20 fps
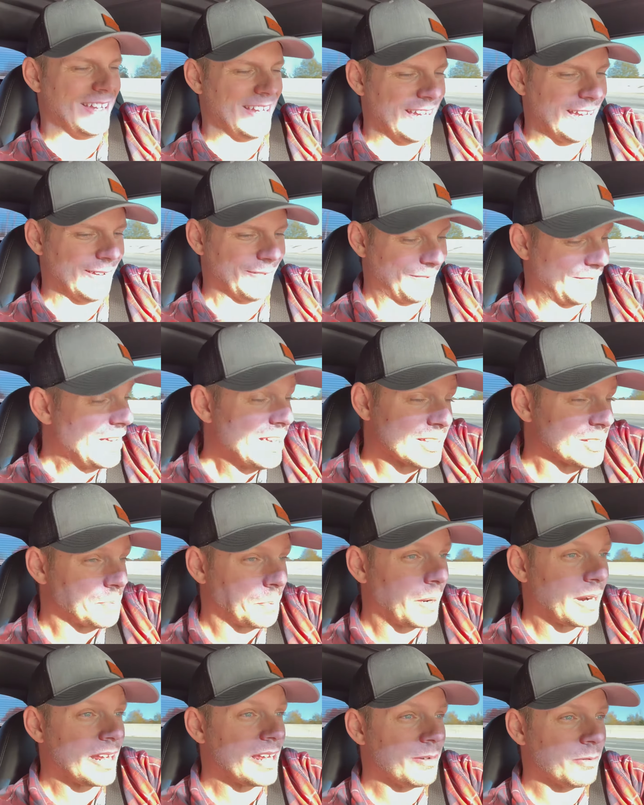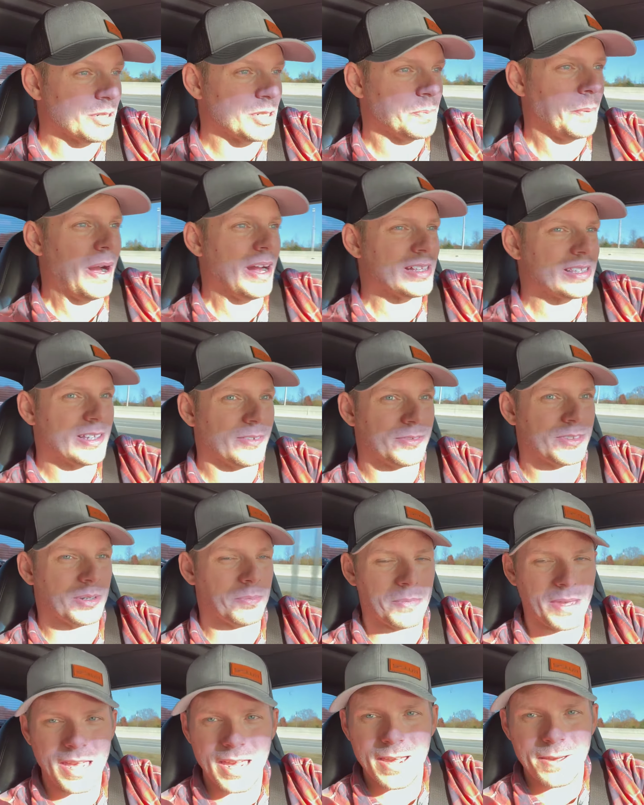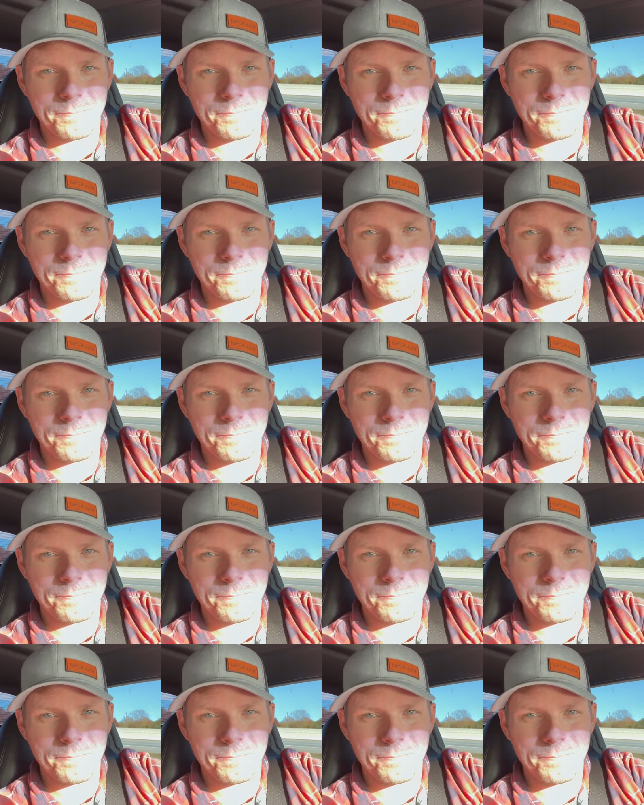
it feels pretty responsive to me.